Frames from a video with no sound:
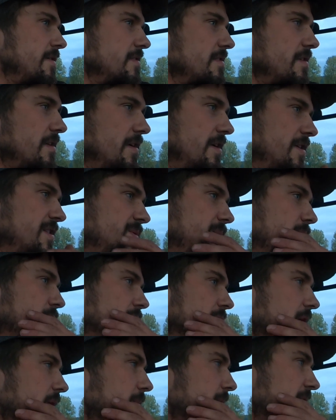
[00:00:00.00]
slightly
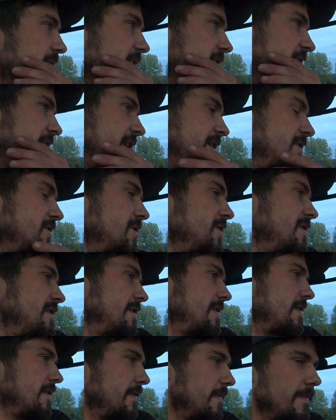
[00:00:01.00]
smaller capacity engine.
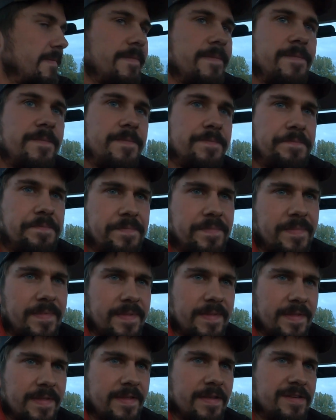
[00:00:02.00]

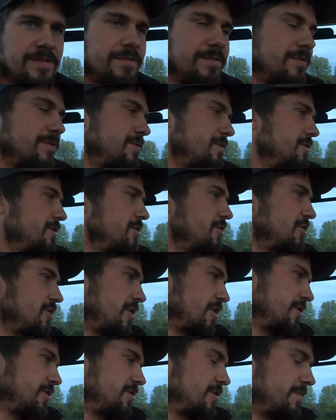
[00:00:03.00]
Some sort of
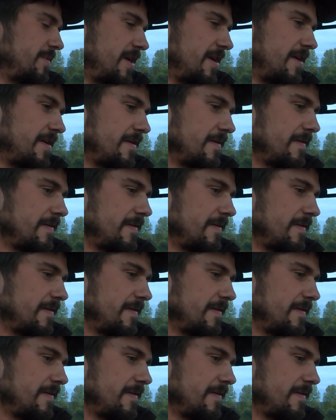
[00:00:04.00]
chunks of it.